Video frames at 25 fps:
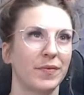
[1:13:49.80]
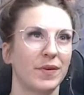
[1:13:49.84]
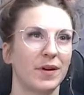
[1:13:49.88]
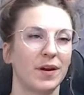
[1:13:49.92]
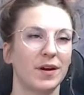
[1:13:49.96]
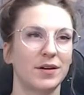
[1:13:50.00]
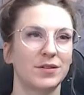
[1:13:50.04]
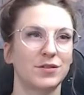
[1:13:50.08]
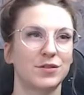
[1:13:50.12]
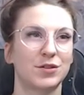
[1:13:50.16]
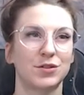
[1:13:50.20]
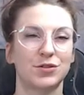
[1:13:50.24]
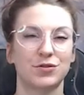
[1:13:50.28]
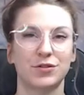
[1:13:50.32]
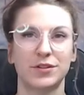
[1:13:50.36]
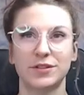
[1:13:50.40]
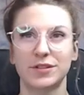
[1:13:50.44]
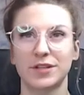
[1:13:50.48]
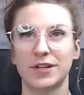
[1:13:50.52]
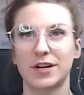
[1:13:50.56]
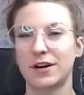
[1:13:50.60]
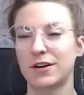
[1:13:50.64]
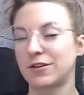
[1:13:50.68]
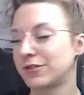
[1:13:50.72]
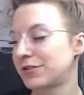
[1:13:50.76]
Guys, the streets
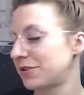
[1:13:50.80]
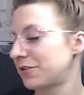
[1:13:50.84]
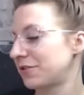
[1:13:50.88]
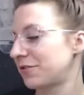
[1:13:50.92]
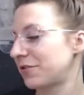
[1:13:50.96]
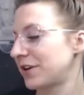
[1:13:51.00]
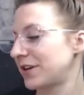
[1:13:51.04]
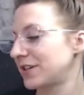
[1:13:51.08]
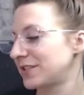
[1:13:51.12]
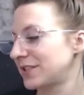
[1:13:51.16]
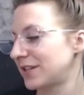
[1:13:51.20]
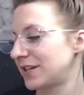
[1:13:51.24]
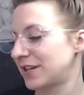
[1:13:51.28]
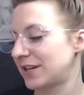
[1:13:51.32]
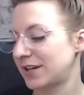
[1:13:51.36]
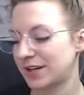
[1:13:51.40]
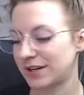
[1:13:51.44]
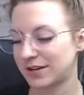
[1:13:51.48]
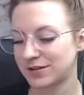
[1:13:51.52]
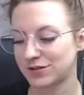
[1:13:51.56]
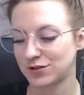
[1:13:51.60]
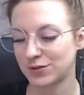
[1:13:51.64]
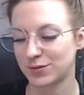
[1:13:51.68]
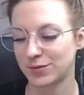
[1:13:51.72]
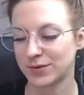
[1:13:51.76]
of Calgary are crazy today.
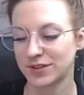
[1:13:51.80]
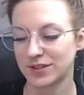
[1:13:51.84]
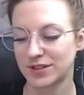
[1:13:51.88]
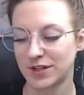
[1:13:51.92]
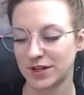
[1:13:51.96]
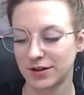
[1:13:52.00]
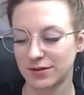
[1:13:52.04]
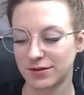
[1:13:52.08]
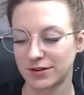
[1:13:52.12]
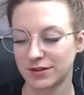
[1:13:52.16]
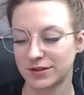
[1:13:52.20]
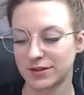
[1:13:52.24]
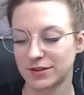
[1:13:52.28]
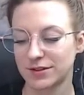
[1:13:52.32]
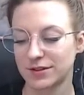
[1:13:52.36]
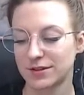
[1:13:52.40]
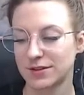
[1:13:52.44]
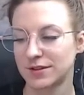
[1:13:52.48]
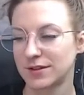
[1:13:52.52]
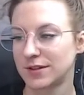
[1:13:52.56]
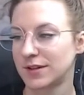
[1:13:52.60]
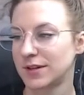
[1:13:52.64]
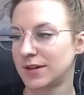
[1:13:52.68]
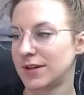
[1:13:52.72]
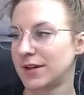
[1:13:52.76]
So many sirens.
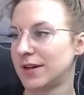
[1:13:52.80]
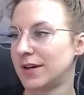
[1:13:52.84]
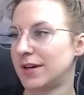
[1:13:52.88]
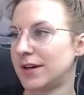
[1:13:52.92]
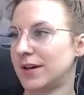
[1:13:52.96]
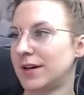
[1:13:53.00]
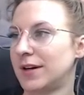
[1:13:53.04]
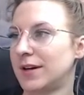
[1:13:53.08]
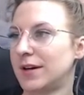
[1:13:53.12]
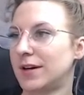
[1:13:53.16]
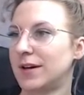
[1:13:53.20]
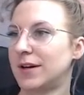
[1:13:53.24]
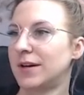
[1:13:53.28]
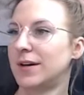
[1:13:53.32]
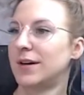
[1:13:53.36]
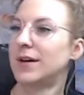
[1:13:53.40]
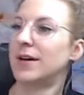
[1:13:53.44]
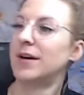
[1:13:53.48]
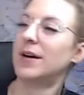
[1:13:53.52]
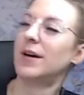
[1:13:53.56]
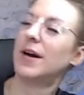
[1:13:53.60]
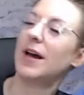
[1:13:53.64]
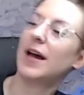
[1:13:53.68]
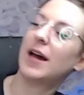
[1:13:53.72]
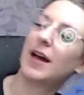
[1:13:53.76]

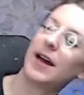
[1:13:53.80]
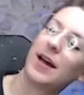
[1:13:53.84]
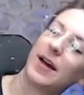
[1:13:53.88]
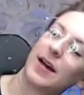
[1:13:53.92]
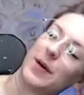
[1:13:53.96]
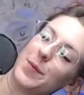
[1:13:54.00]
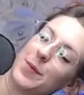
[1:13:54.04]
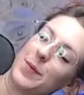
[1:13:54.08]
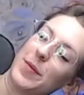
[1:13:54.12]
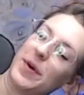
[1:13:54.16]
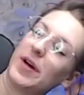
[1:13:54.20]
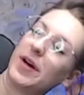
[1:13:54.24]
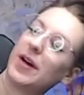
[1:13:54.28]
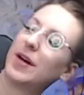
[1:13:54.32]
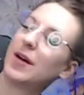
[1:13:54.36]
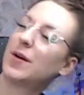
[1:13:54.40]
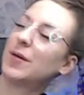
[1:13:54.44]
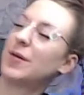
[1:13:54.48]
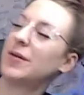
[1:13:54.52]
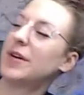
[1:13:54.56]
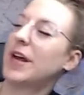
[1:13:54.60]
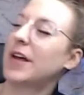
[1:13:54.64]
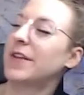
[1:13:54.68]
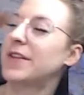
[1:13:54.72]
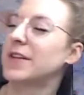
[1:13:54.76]
Um,
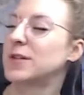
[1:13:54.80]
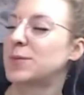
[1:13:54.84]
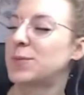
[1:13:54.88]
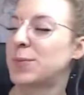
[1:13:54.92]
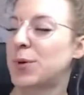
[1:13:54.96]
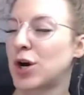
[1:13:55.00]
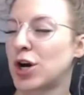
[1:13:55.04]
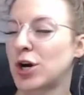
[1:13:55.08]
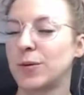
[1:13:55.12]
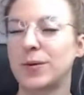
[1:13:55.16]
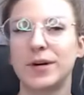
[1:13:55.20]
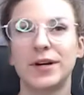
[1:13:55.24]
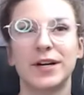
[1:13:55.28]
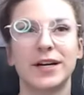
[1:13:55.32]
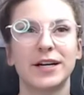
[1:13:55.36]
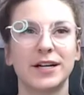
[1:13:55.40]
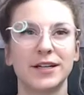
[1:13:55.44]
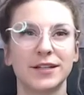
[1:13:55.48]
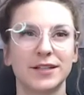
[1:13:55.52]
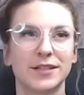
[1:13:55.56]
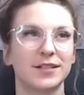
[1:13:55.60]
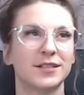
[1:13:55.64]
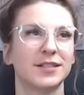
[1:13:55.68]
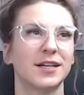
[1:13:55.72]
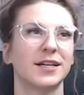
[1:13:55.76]
nothing's permanent
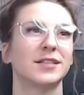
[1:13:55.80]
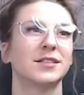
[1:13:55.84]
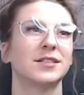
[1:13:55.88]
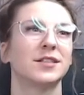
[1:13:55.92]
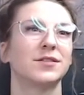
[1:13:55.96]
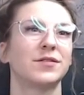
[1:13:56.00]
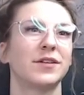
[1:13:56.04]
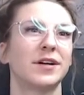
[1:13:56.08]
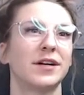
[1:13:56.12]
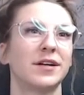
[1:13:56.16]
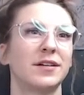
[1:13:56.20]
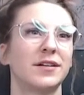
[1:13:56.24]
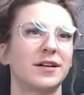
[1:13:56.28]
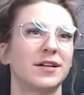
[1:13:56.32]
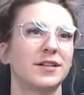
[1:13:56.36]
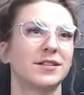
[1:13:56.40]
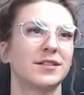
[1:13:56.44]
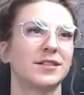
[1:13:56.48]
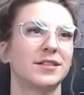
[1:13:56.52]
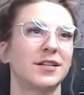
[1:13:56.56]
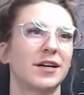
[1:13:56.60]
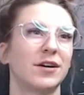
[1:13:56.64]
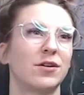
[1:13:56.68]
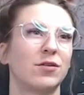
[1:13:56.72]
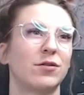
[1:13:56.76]
in the sense of like,
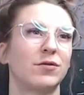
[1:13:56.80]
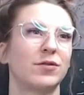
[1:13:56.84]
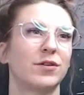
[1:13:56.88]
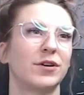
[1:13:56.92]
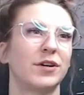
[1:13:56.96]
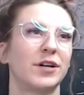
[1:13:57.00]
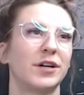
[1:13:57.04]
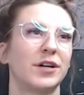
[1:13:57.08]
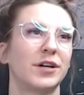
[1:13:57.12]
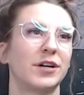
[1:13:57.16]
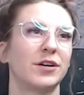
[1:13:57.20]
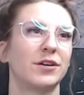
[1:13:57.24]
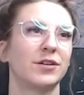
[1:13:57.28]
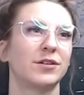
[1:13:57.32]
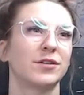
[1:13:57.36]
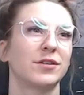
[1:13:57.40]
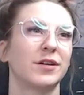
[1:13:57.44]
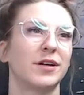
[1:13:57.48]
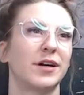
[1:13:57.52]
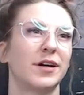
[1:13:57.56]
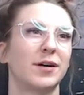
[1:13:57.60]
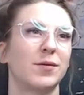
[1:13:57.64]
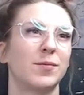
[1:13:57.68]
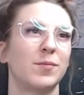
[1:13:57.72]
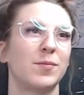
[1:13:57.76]
let's say over here,
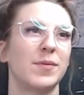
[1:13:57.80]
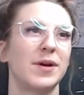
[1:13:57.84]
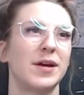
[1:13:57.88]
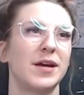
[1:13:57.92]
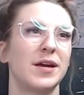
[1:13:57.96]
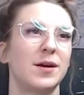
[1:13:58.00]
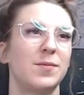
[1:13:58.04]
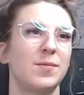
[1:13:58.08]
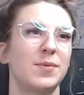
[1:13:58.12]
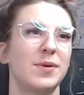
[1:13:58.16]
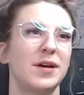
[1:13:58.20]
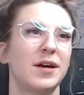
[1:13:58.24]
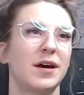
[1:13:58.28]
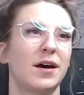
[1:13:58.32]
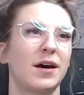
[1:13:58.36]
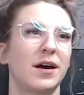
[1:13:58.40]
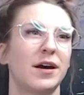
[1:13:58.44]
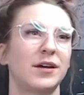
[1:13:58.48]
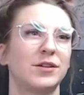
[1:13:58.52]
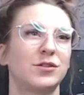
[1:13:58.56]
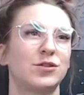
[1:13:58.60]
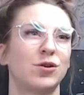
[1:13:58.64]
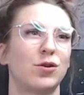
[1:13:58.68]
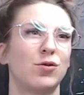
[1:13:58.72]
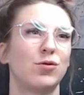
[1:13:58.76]
like maybe
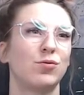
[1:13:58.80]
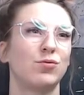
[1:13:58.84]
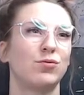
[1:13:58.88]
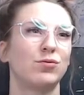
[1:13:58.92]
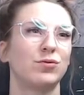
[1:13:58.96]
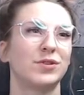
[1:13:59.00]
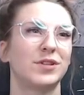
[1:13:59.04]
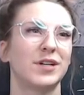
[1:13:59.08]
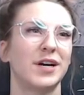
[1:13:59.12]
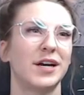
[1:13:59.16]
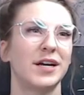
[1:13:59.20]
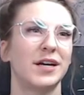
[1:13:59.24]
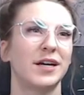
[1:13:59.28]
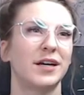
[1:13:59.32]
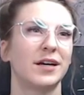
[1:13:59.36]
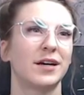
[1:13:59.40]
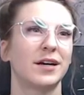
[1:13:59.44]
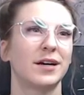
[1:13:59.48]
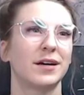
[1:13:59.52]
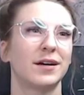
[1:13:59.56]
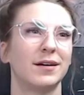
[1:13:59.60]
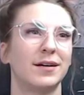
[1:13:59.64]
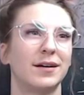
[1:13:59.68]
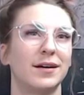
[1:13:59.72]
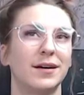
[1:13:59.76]
I don't like
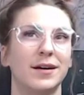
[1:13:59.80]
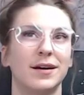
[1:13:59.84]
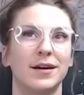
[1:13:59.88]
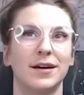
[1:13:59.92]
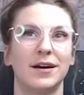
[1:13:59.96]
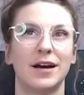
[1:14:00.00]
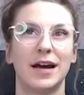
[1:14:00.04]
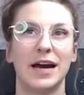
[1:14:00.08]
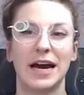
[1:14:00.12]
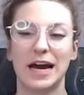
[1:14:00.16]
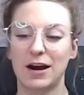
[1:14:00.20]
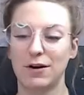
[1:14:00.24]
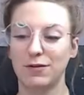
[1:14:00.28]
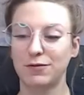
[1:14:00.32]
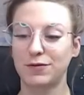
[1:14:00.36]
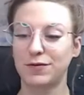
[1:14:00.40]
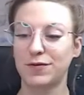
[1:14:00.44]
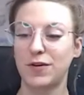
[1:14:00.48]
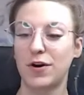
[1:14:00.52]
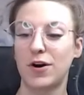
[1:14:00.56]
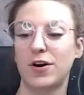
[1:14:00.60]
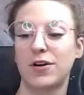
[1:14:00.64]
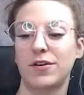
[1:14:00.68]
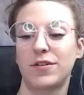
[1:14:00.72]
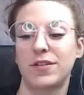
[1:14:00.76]
how
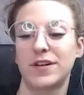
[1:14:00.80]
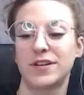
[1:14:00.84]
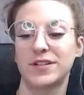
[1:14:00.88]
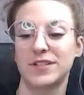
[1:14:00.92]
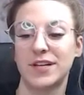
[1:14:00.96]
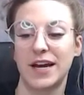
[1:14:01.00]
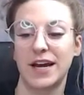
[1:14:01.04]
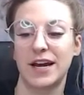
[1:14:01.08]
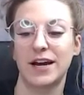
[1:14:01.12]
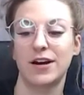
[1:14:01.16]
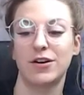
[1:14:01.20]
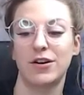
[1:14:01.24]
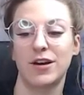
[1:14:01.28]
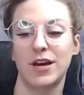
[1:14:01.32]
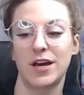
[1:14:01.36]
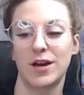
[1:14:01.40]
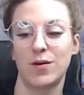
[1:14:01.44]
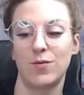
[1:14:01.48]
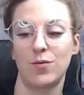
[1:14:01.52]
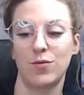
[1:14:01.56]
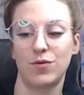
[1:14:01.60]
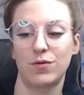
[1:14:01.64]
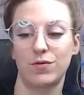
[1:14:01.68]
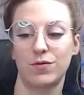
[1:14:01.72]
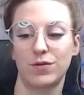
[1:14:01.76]
far this hair
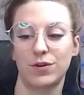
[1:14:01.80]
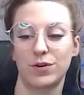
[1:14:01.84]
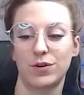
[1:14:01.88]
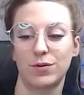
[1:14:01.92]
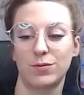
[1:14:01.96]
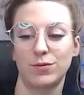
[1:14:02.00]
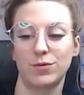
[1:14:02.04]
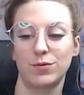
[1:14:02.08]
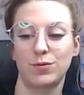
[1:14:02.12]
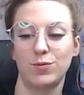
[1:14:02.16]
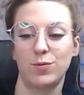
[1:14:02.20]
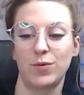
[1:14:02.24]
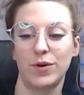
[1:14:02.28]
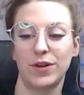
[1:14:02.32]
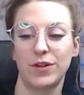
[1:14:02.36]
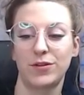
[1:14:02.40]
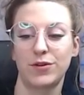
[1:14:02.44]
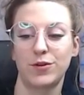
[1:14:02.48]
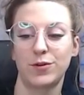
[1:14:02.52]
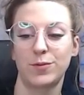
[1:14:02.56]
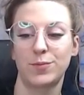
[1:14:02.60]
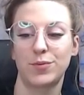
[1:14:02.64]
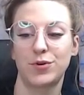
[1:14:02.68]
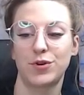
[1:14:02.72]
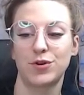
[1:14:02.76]
came over. With
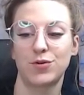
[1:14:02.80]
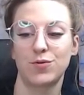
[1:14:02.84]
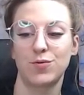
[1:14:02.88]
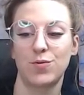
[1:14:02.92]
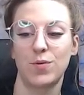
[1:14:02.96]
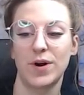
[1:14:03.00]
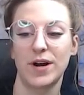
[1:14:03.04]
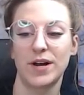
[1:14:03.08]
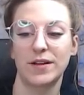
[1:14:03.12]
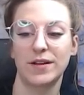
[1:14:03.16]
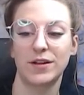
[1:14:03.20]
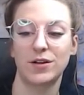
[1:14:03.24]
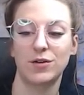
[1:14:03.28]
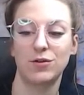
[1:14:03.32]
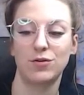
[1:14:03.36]
your pure white, like